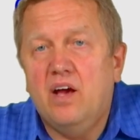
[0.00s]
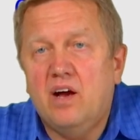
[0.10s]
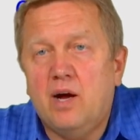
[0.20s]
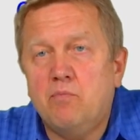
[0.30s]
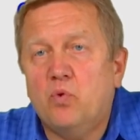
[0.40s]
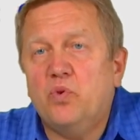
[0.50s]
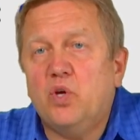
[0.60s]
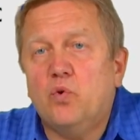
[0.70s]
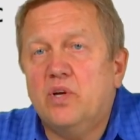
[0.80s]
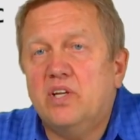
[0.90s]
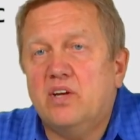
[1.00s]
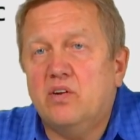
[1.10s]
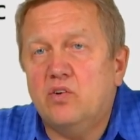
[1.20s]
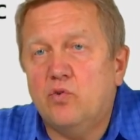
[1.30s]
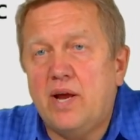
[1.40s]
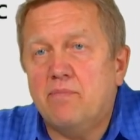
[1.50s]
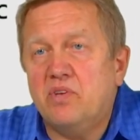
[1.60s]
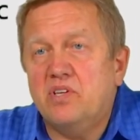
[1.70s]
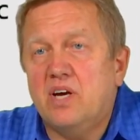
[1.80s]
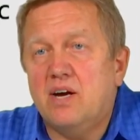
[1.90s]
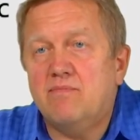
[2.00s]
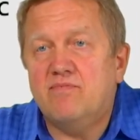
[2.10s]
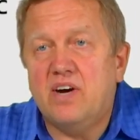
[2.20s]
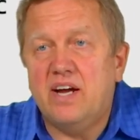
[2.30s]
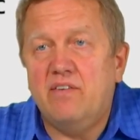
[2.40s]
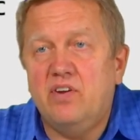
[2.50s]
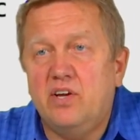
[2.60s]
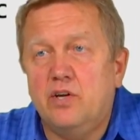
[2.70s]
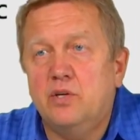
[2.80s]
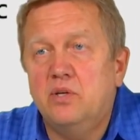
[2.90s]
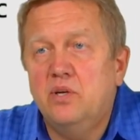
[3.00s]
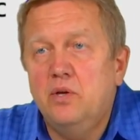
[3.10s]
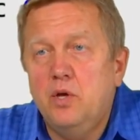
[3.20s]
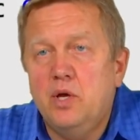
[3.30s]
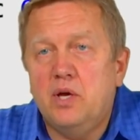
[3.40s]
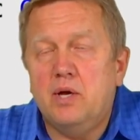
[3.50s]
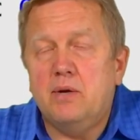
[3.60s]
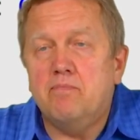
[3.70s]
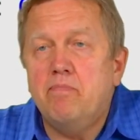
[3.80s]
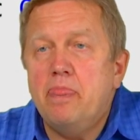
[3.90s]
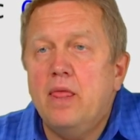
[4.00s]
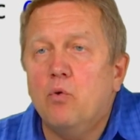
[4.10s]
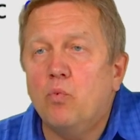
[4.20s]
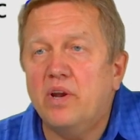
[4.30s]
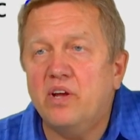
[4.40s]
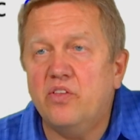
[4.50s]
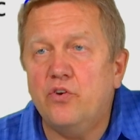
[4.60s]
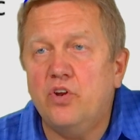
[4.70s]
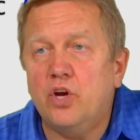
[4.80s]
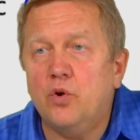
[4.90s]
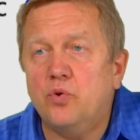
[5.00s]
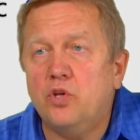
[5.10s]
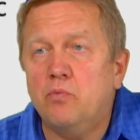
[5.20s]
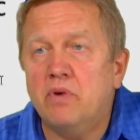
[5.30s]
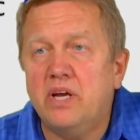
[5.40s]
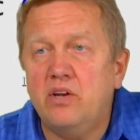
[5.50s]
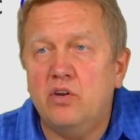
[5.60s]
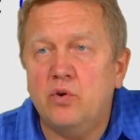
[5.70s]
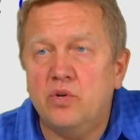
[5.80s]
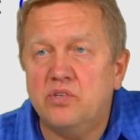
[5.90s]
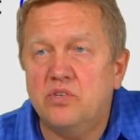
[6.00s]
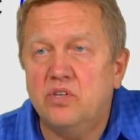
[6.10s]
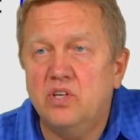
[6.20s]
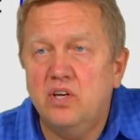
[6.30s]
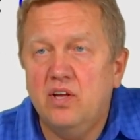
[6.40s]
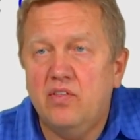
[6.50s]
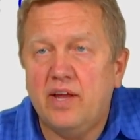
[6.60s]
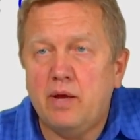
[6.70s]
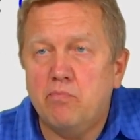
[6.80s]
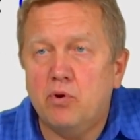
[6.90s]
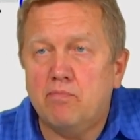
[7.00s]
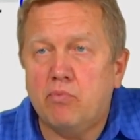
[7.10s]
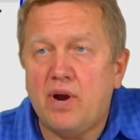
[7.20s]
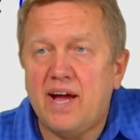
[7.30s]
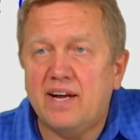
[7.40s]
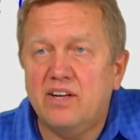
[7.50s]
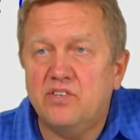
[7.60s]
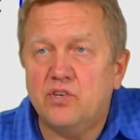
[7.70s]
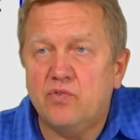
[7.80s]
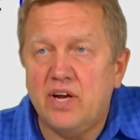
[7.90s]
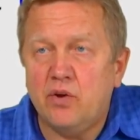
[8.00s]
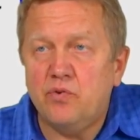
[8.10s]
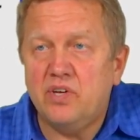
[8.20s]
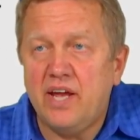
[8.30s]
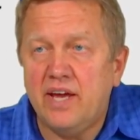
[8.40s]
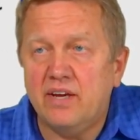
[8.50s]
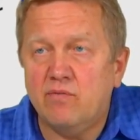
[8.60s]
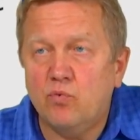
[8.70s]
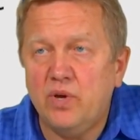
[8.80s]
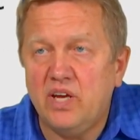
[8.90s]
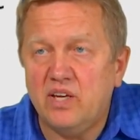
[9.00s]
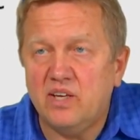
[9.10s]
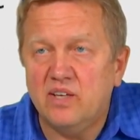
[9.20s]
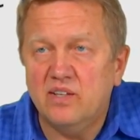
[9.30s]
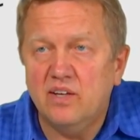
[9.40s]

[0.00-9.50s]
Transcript: I'm only going to grab the top 5 here. One other note, you might notice that I put brackets around day of week.